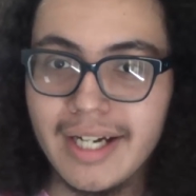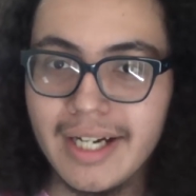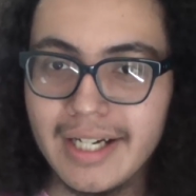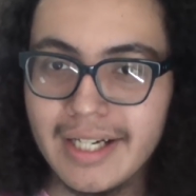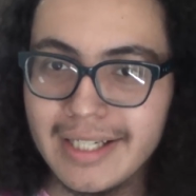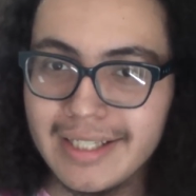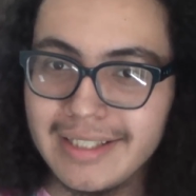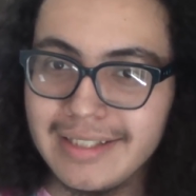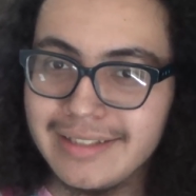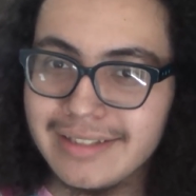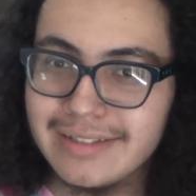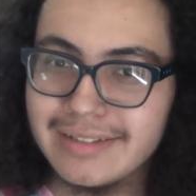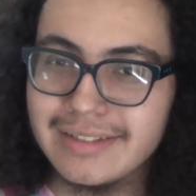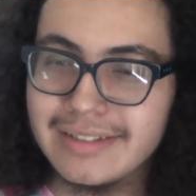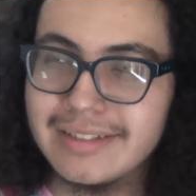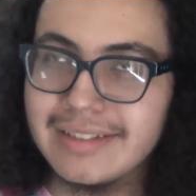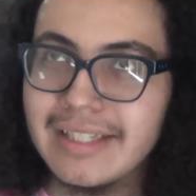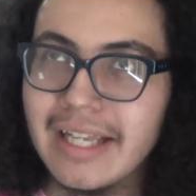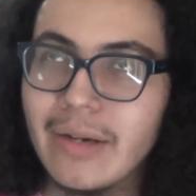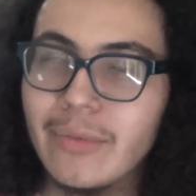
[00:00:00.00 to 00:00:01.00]
I
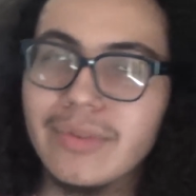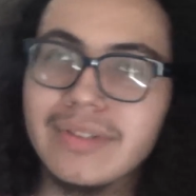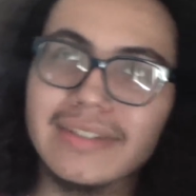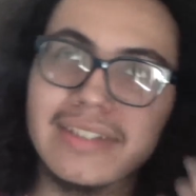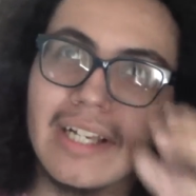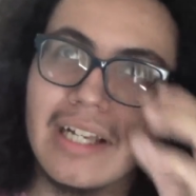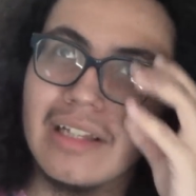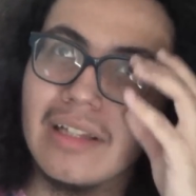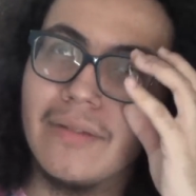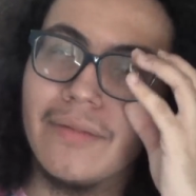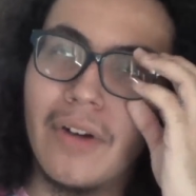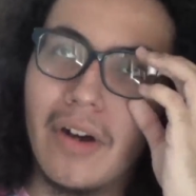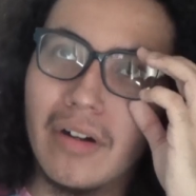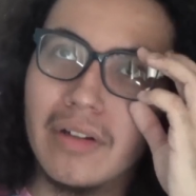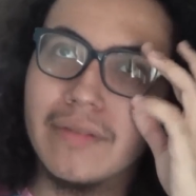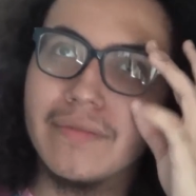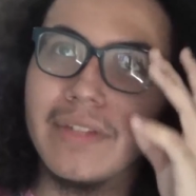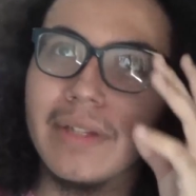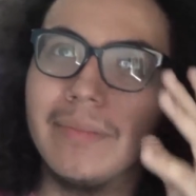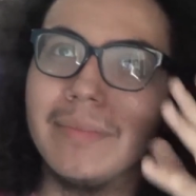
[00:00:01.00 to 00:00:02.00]
wouldn't say I love
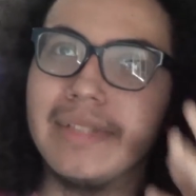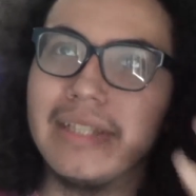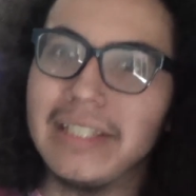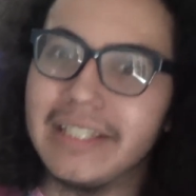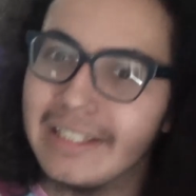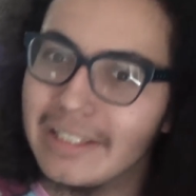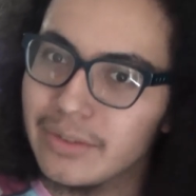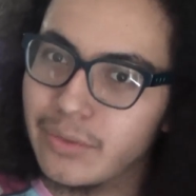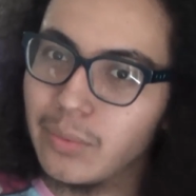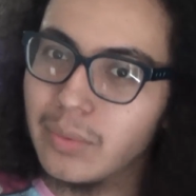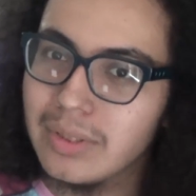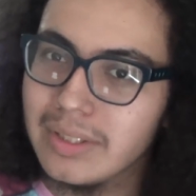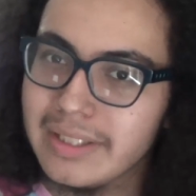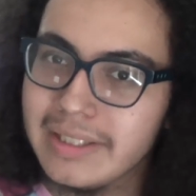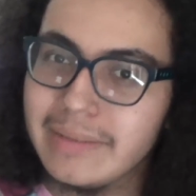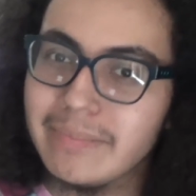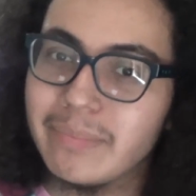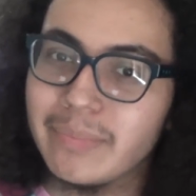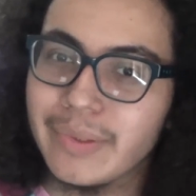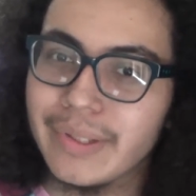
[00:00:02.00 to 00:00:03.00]
all of them
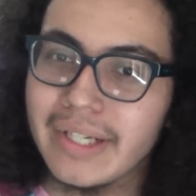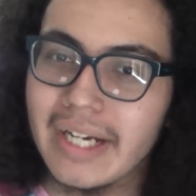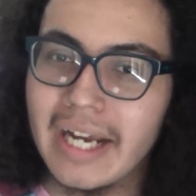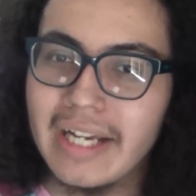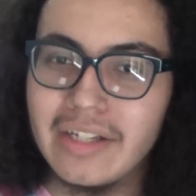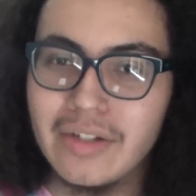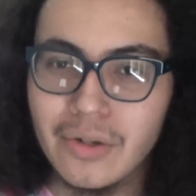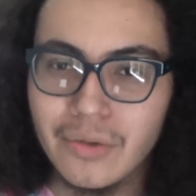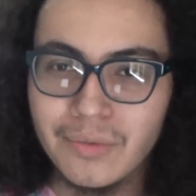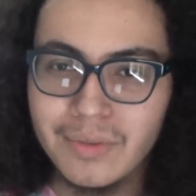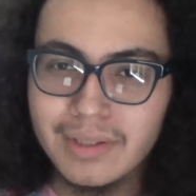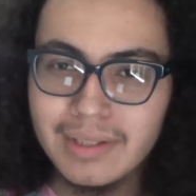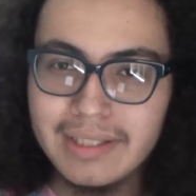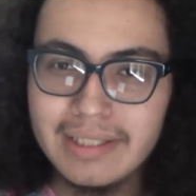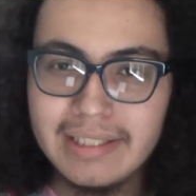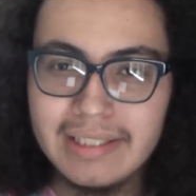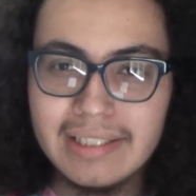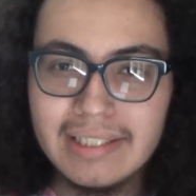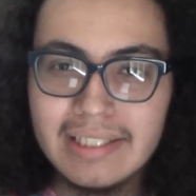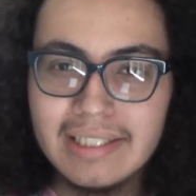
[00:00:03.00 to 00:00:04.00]
equally, but I don't
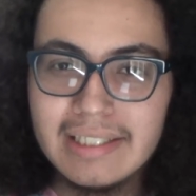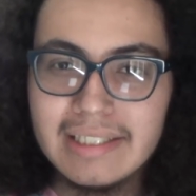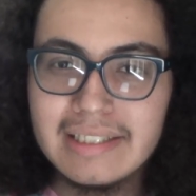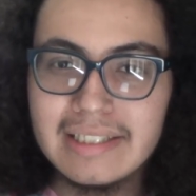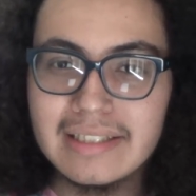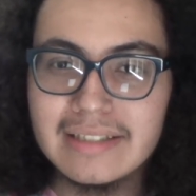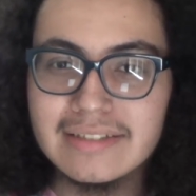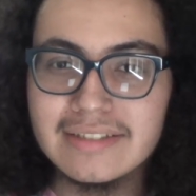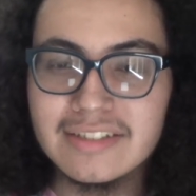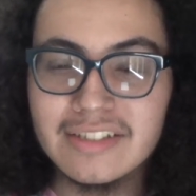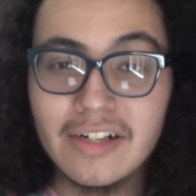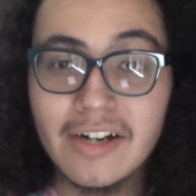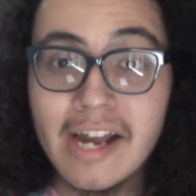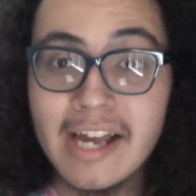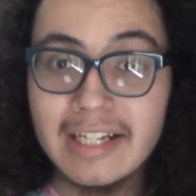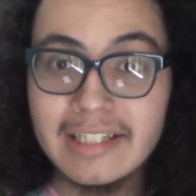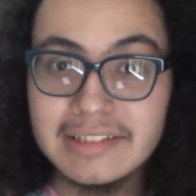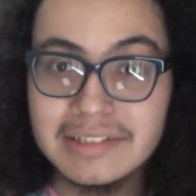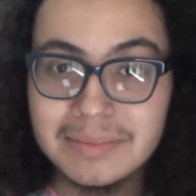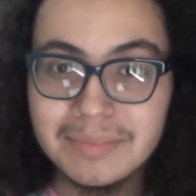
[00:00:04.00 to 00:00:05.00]
really consider
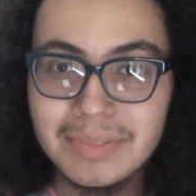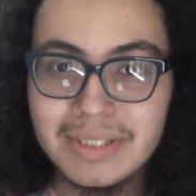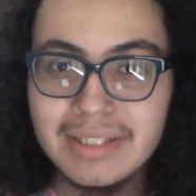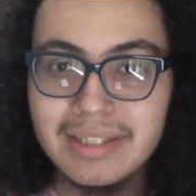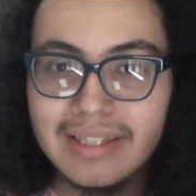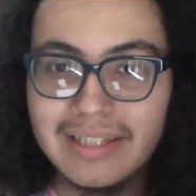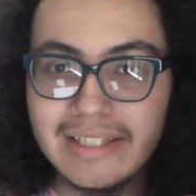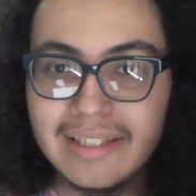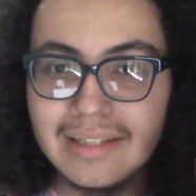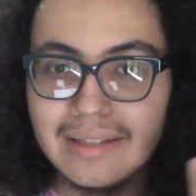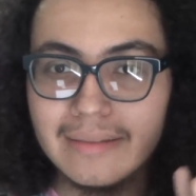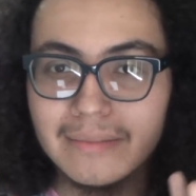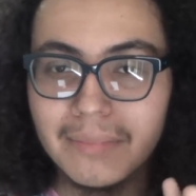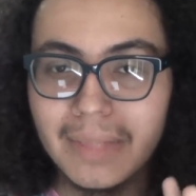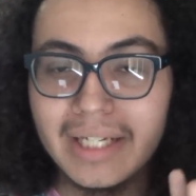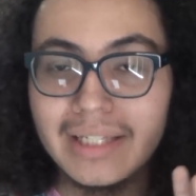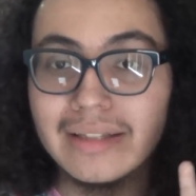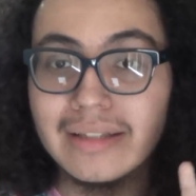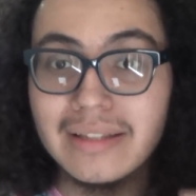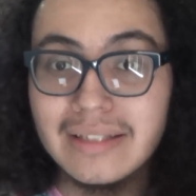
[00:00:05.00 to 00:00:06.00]
any to be
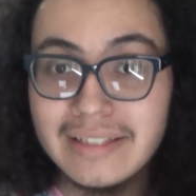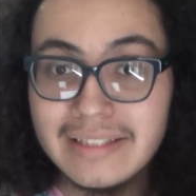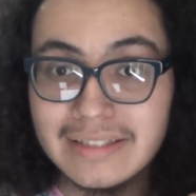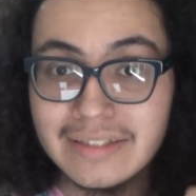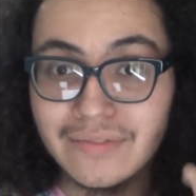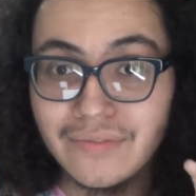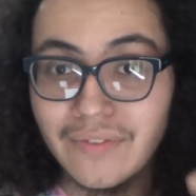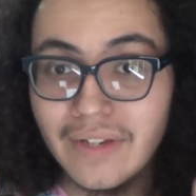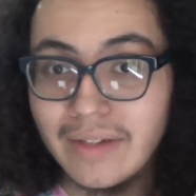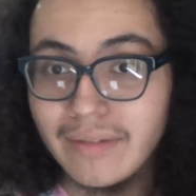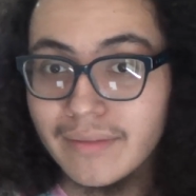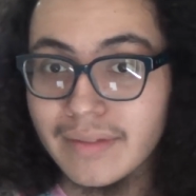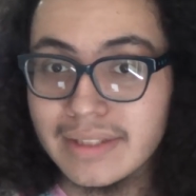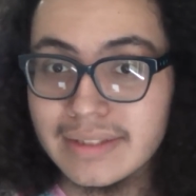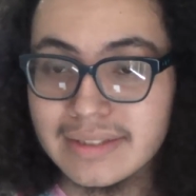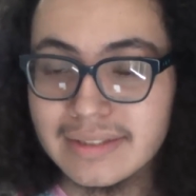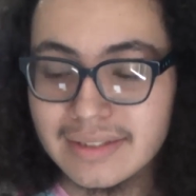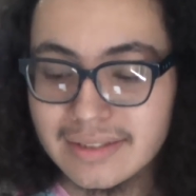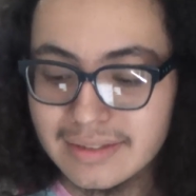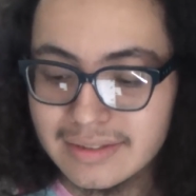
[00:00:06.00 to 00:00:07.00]
my least
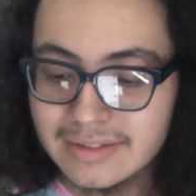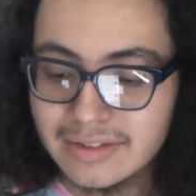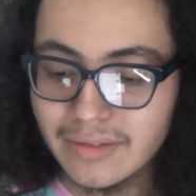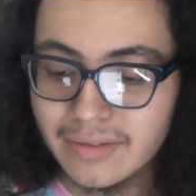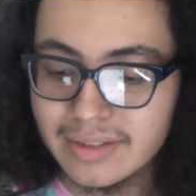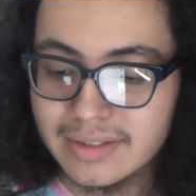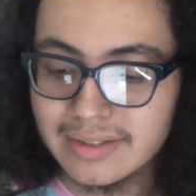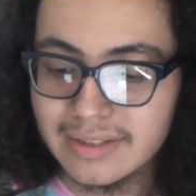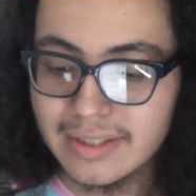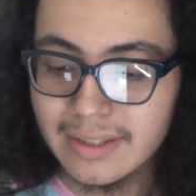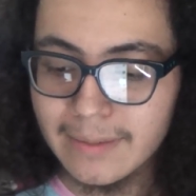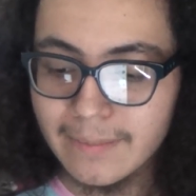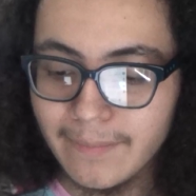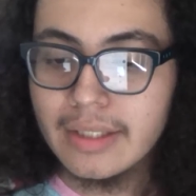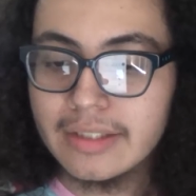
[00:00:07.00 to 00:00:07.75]
favorite, so to say.